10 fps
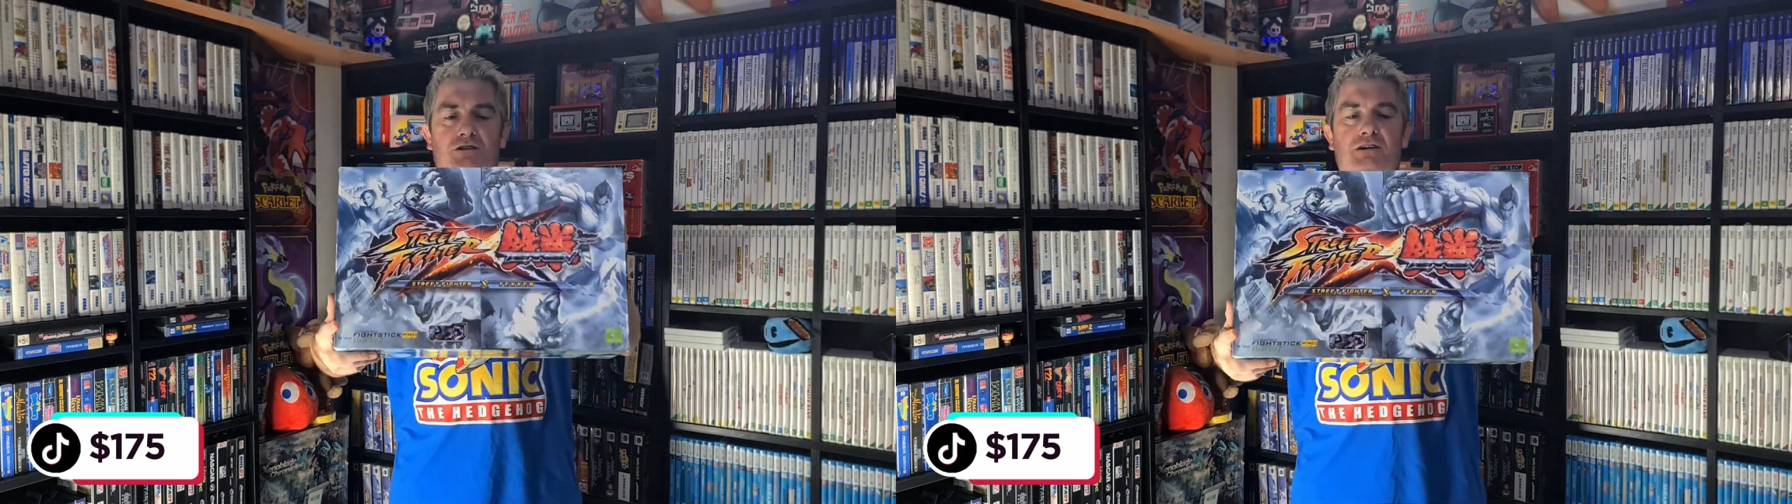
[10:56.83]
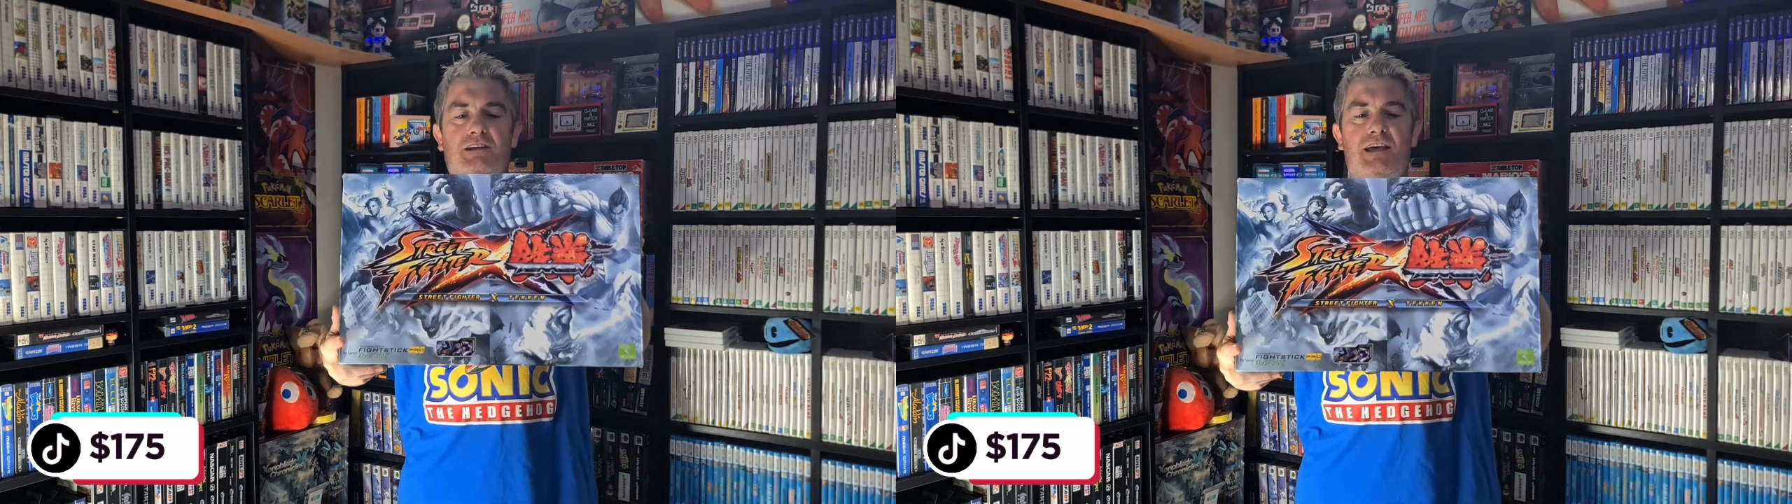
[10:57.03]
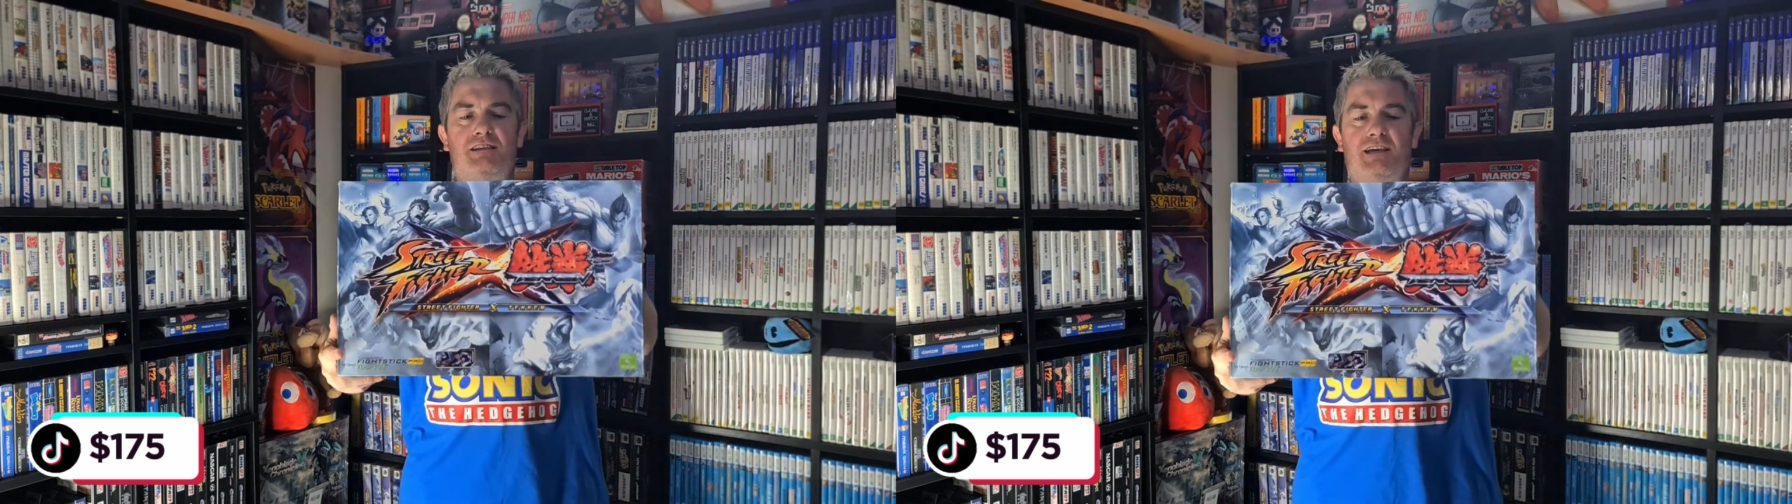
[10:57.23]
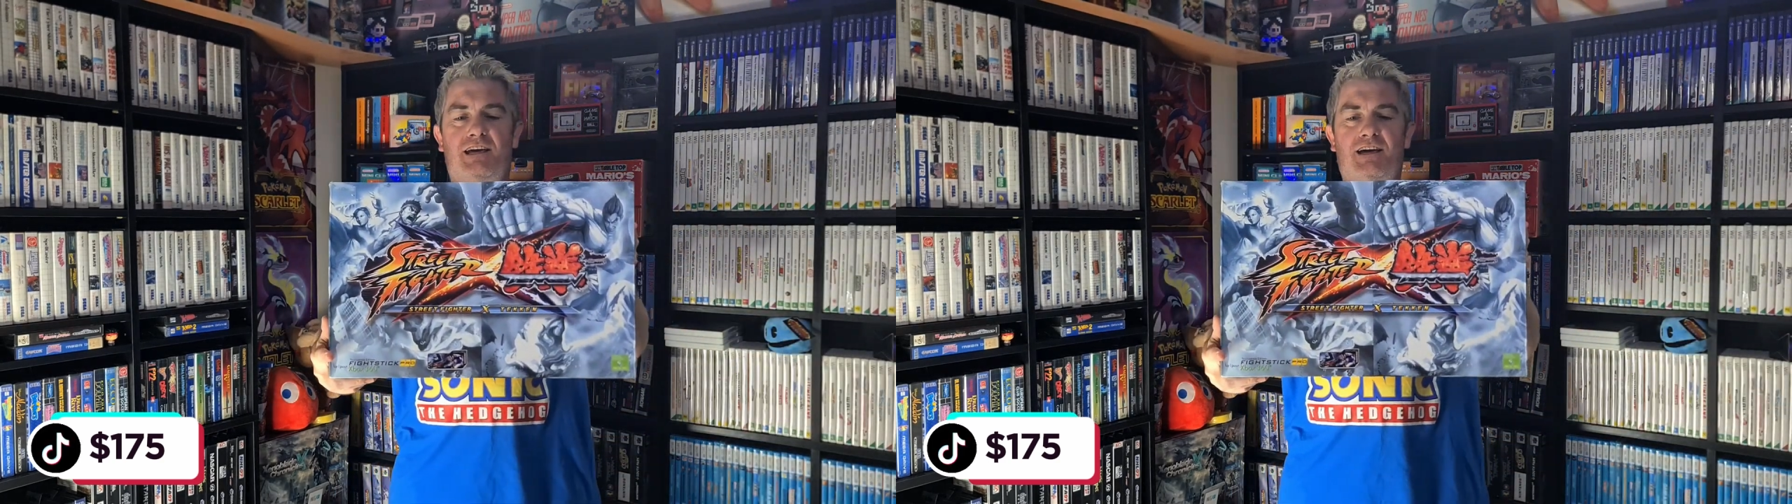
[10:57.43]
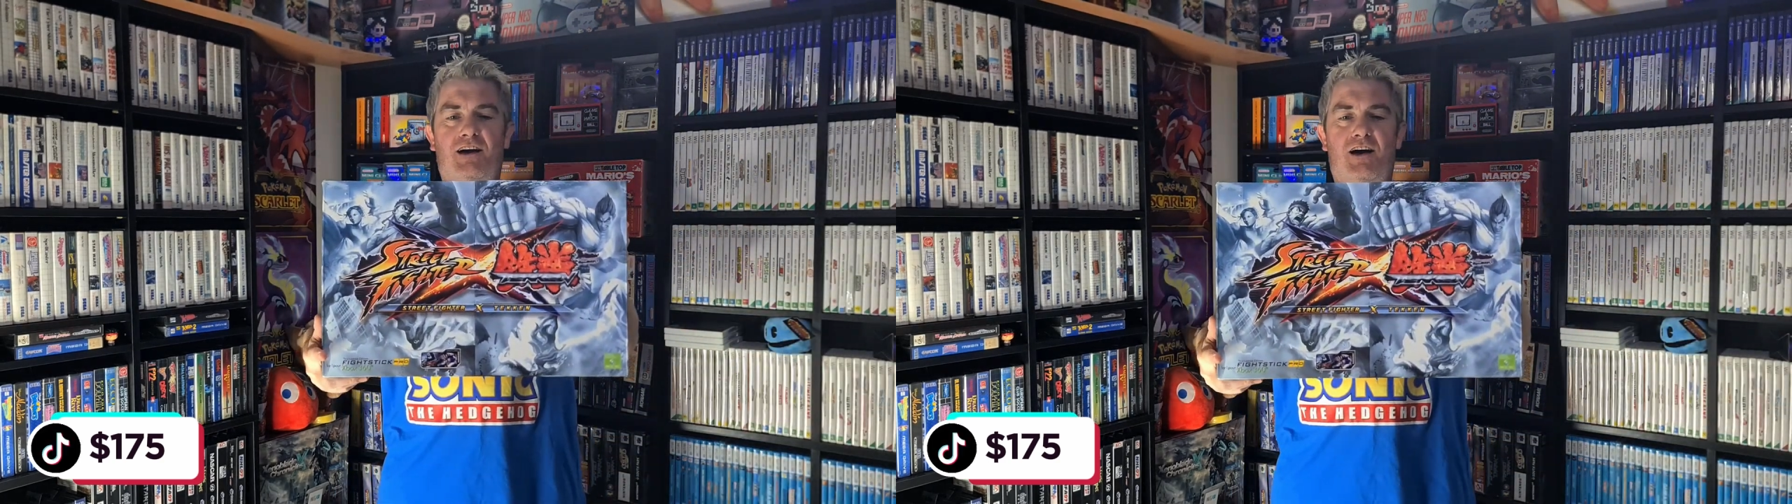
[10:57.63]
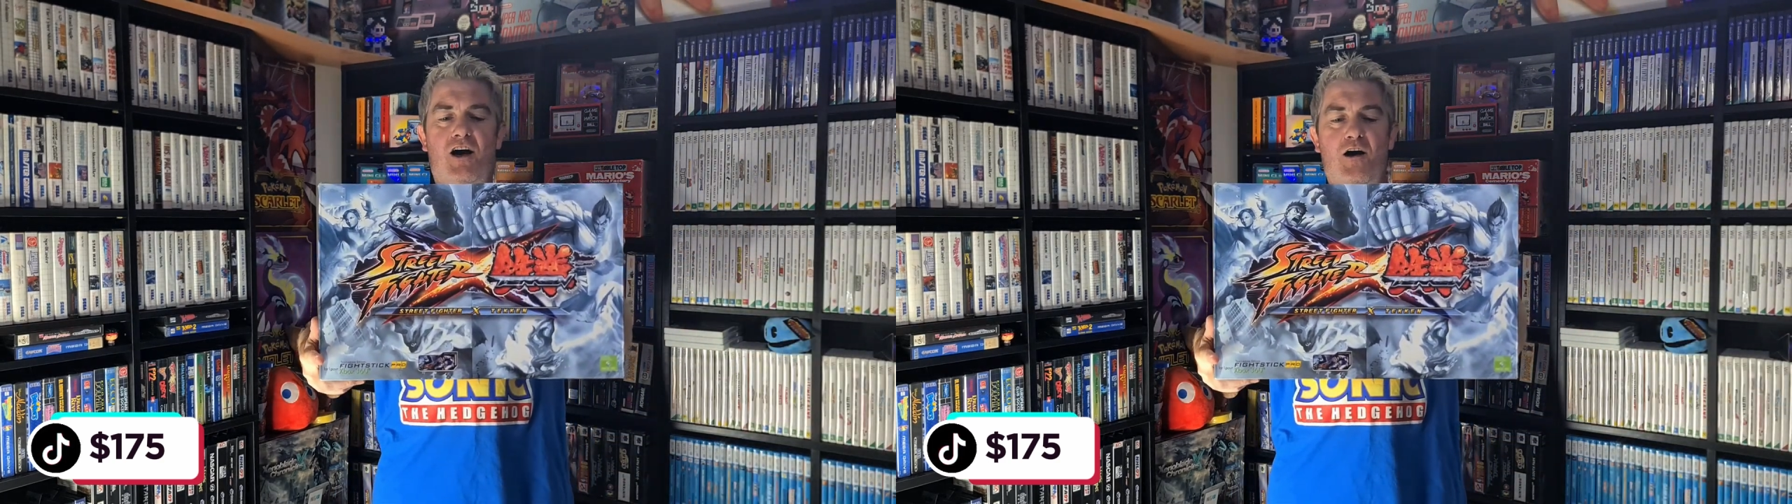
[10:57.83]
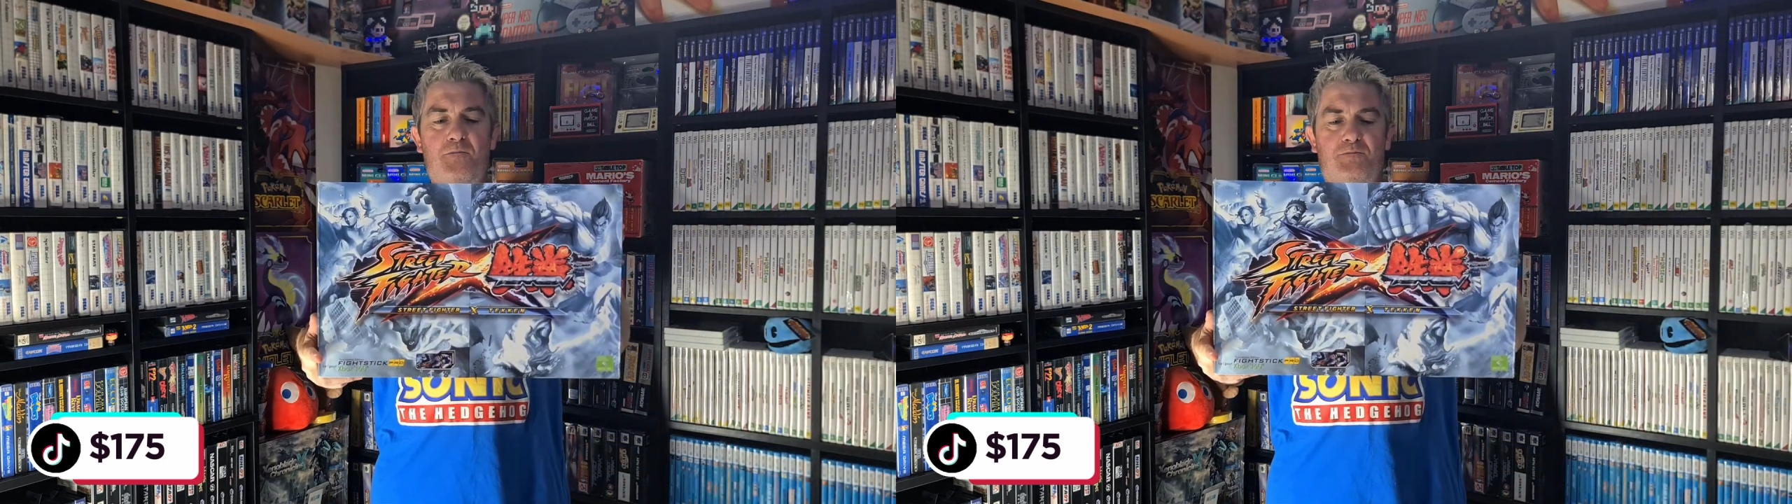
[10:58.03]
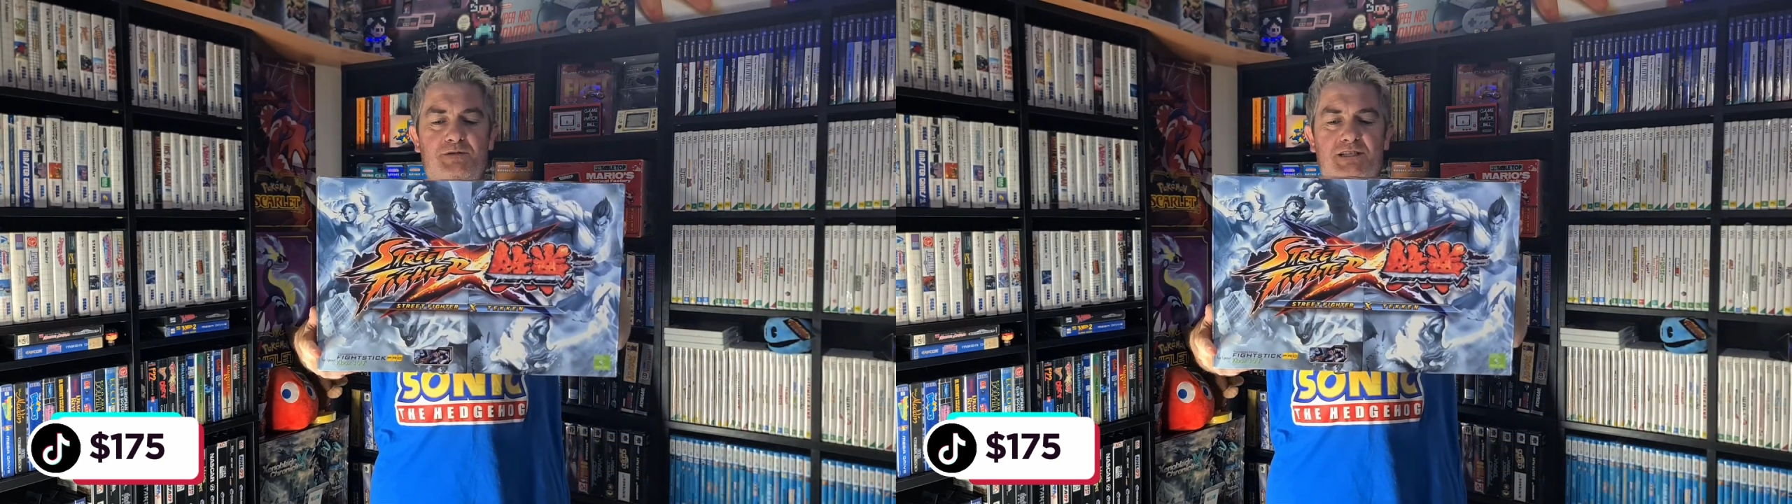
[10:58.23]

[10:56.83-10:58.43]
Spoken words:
Look at that thing. I'm